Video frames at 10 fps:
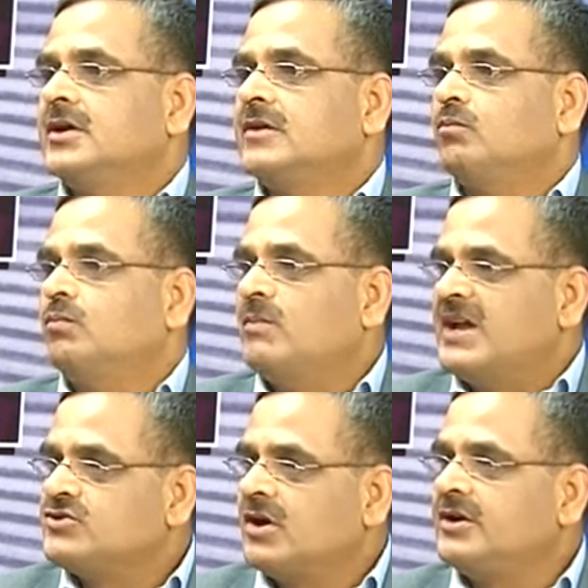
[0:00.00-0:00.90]

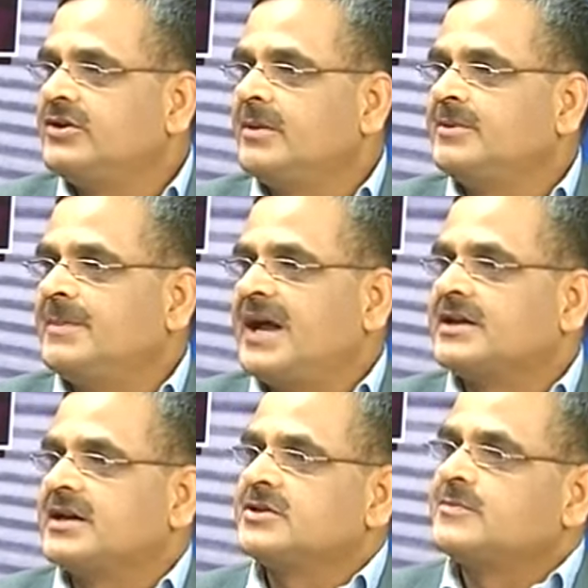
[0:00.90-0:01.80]
majority of the
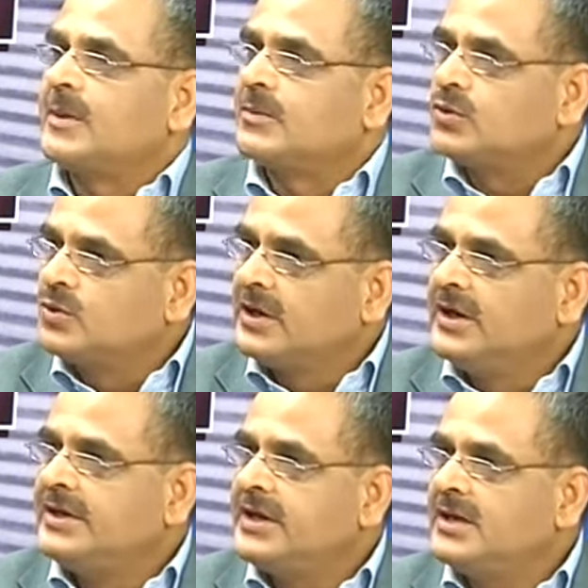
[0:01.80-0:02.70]
migration from rural
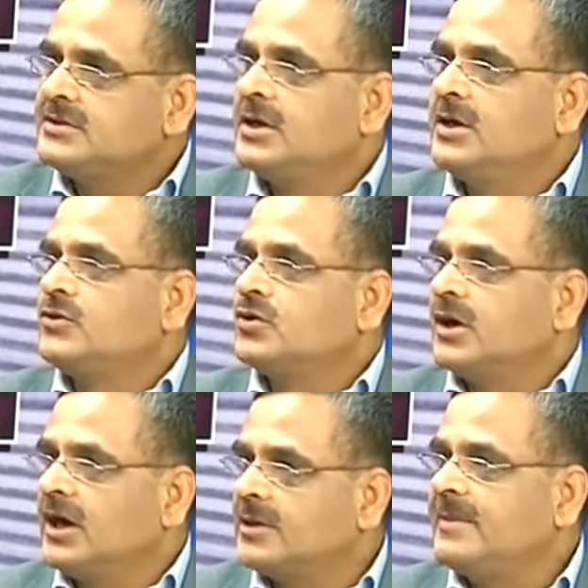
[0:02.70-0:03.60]
areas to
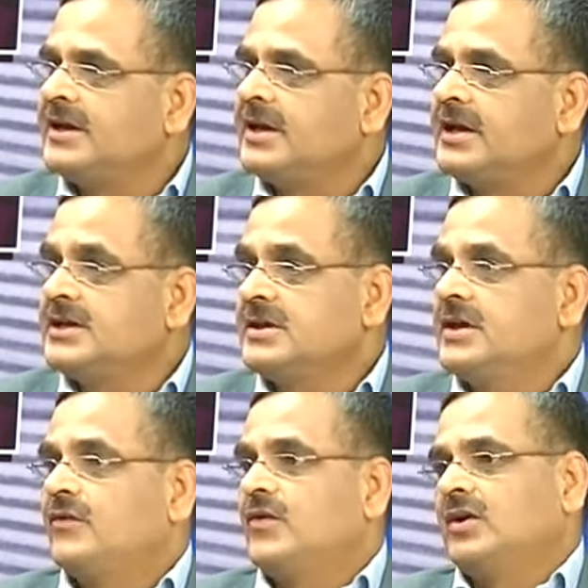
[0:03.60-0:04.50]
urban areas
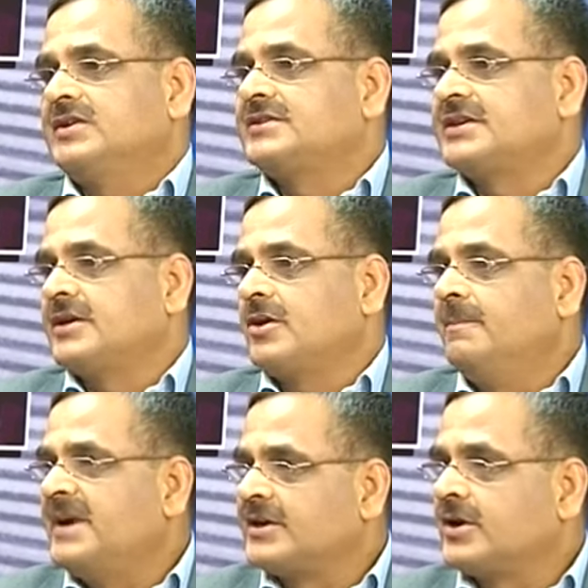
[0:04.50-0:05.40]
for the sake of
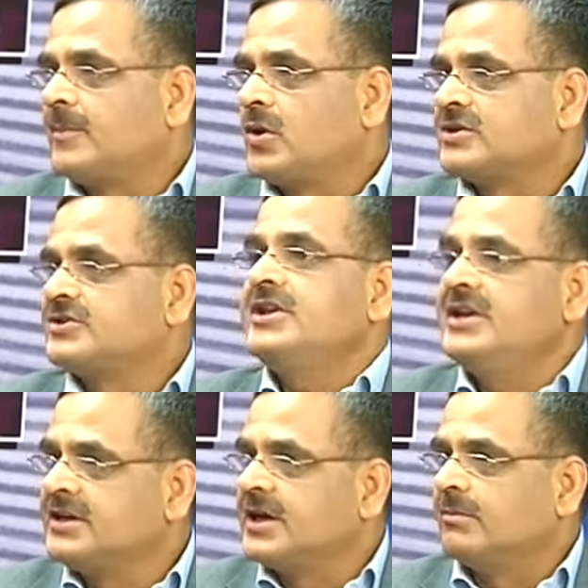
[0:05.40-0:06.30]
better opportunity,
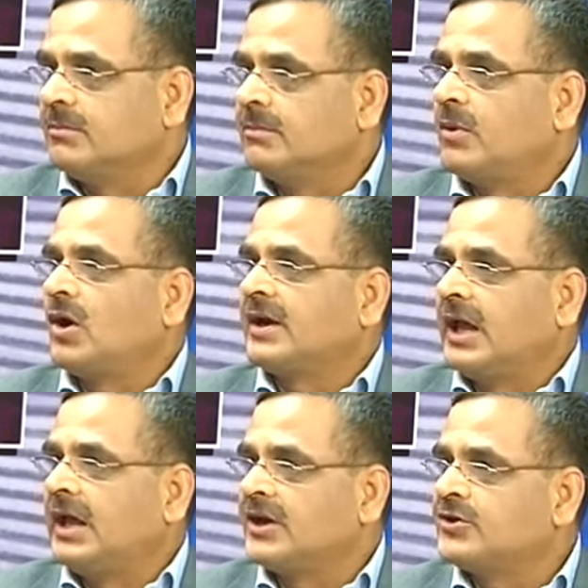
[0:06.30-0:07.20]
income, for
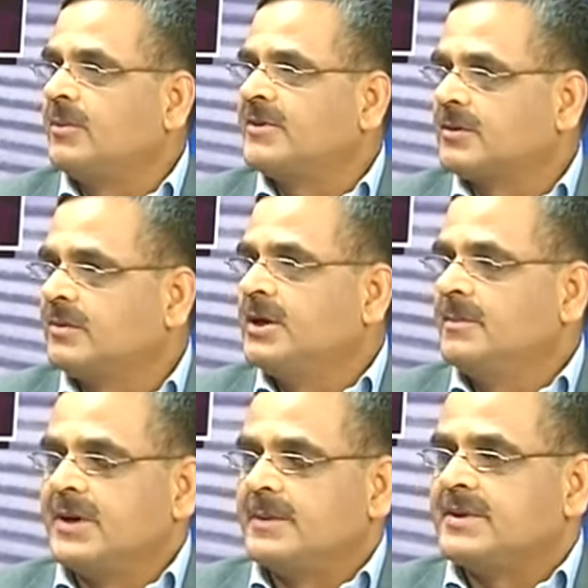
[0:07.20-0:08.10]
economic
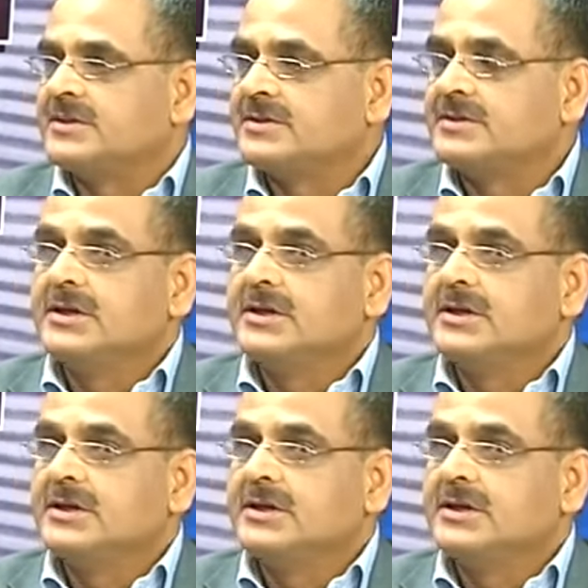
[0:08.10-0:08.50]
purposes.